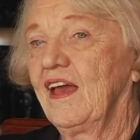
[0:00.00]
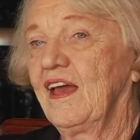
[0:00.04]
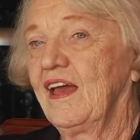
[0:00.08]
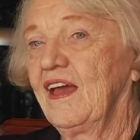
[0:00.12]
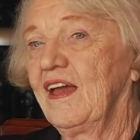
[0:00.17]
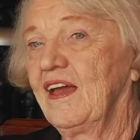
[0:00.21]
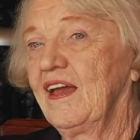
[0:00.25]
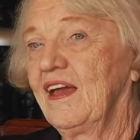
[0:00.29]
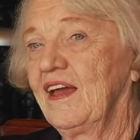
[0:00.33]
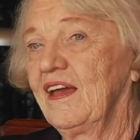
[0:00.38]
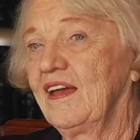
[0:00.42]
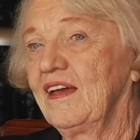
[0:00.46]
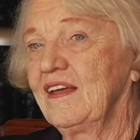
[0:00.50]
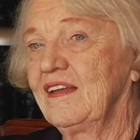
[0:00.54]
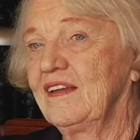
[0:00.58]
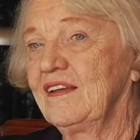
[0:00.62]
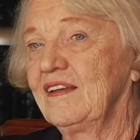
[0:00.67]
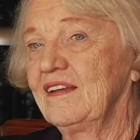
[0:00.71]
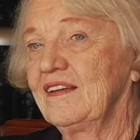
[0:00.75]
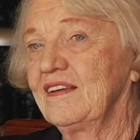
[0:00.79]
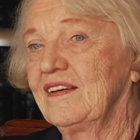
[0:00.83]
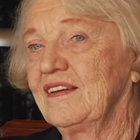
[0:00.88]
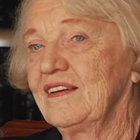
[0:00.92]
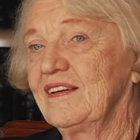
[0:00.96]

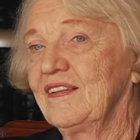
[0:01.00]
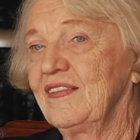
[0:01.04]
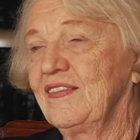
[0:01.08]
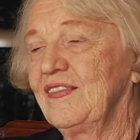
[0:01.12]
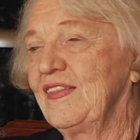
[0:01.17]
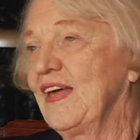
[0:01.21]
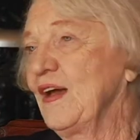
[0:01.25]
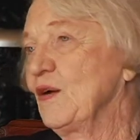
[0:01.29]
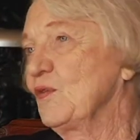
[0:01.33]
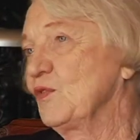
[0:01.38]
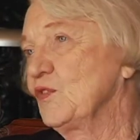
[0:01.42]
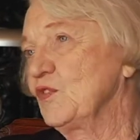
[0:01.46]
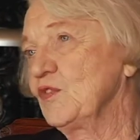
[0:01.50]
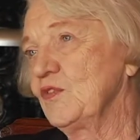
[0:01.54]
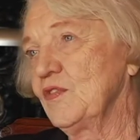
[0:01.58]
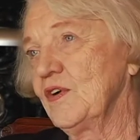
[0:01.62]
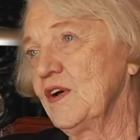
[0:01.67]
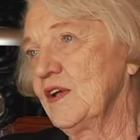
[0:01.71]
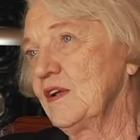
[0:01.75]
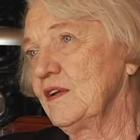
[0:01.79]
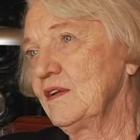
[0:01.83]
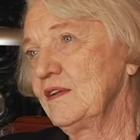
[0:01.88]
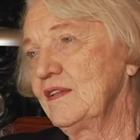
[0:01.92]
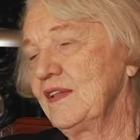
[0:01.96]
And that was
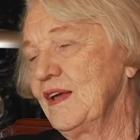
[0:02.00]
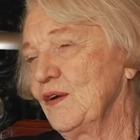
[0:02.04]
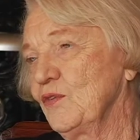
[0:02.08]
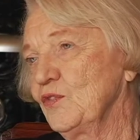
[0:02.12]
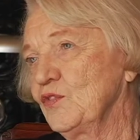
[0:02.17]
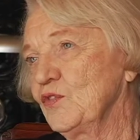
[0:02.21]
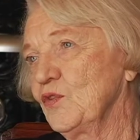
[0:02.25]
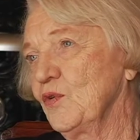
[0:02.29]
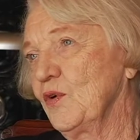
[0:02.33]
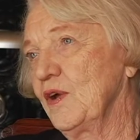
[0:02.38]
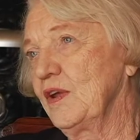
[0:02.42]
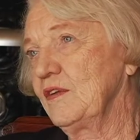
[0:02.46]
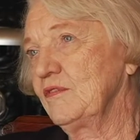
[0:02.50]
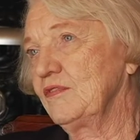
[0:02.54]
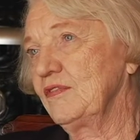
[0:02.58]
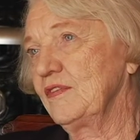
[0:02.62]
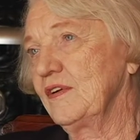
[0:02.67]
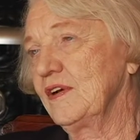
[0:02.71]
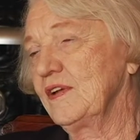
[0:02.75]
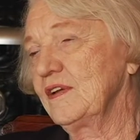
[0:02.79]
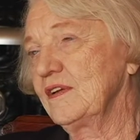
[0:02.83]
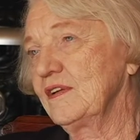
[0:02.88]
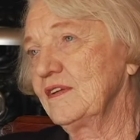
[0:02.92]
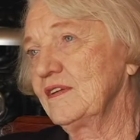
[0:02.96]
fun. That was great
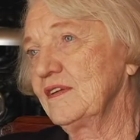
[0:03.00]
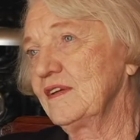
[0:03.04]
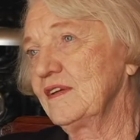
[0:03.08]
fun.